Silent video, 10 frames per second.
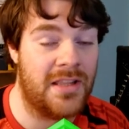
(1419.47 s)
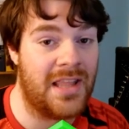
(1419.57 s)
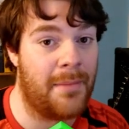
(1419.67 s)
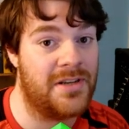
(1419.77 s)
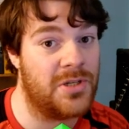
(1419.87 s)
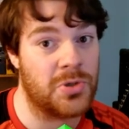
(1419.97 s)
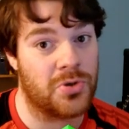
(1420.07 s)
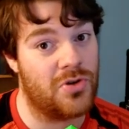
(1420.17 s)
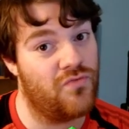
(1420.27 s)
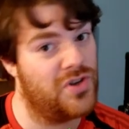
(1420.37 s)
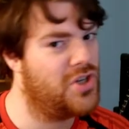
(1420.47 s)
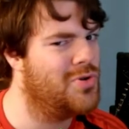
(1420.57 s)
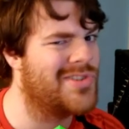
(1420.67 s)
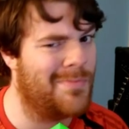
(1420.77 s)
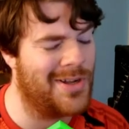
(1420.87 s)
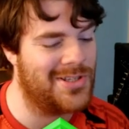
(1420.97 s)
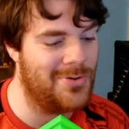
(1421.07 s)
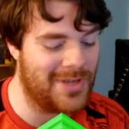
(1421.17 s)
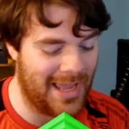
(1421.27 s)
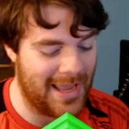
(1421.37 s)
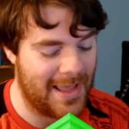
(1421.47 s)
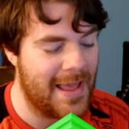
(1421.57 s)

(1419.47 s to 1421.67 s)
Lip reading: the damage is also reduced by 2k.